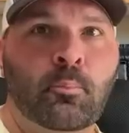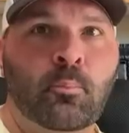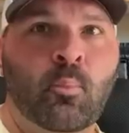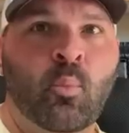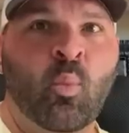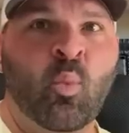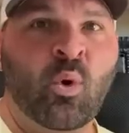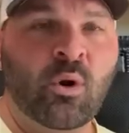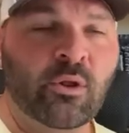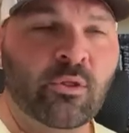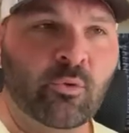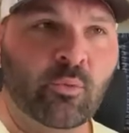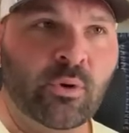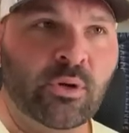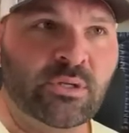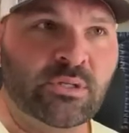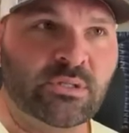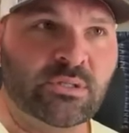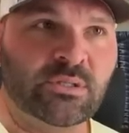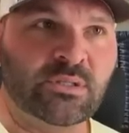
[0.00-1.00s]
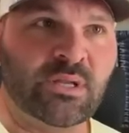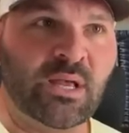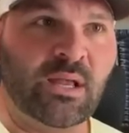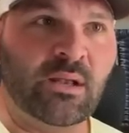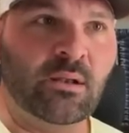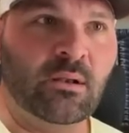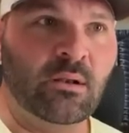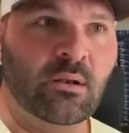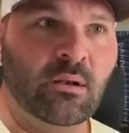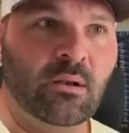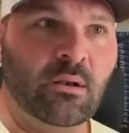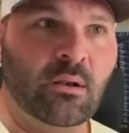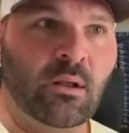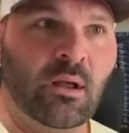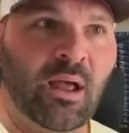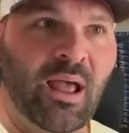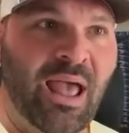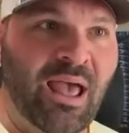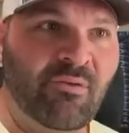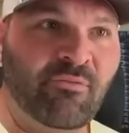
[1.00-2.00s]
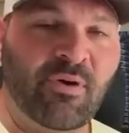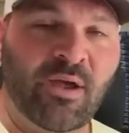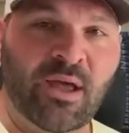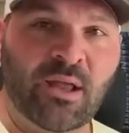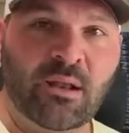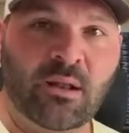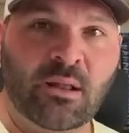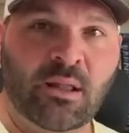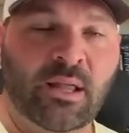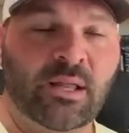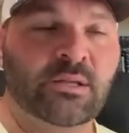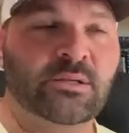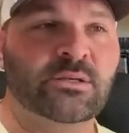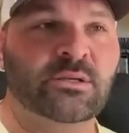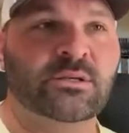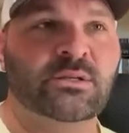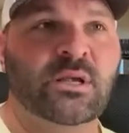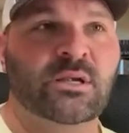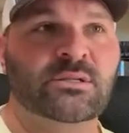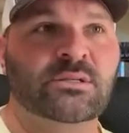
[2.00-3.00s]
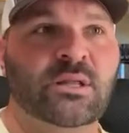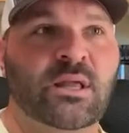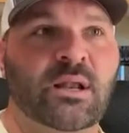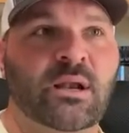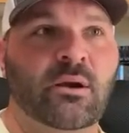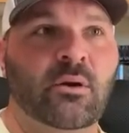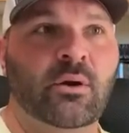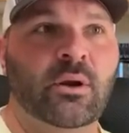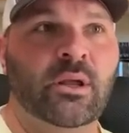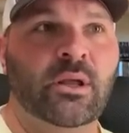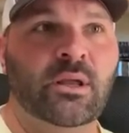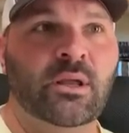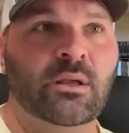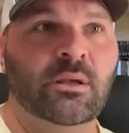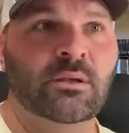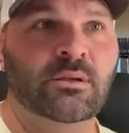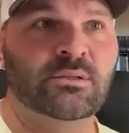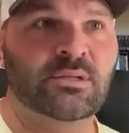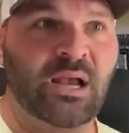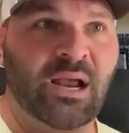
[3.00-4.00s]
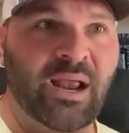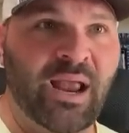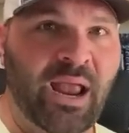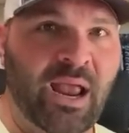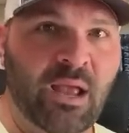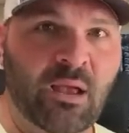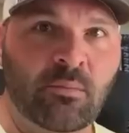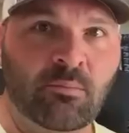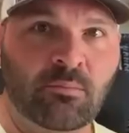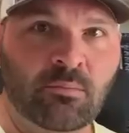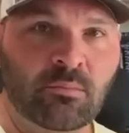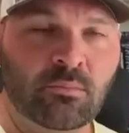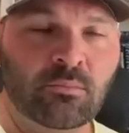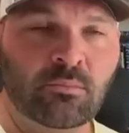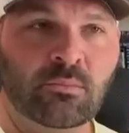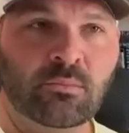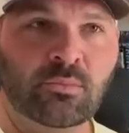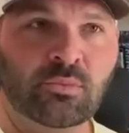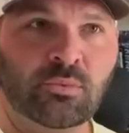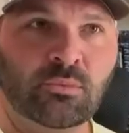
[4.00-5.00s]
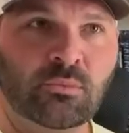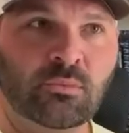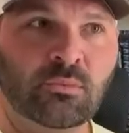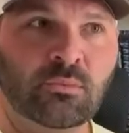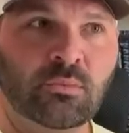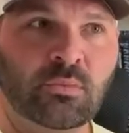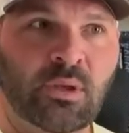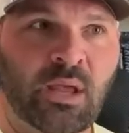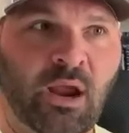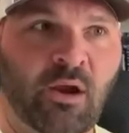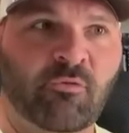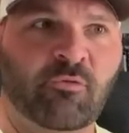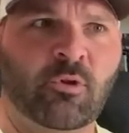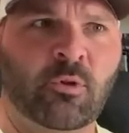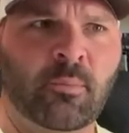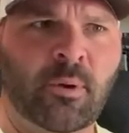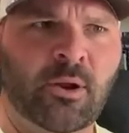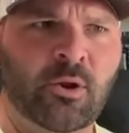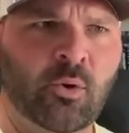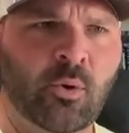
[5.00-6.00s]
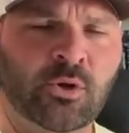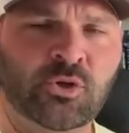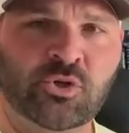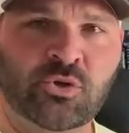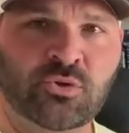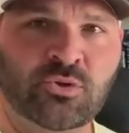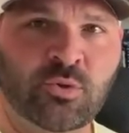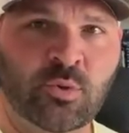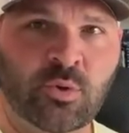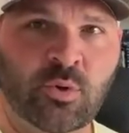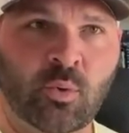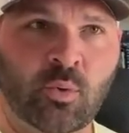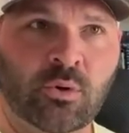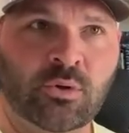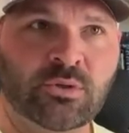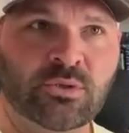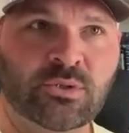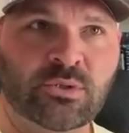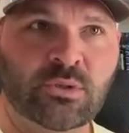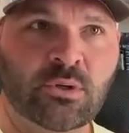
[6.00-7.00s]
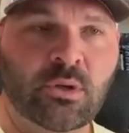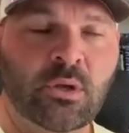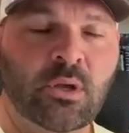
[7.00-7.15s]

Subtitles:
one of the reasons that I have had a lot of success in that area is I am careful about who I choose to endorse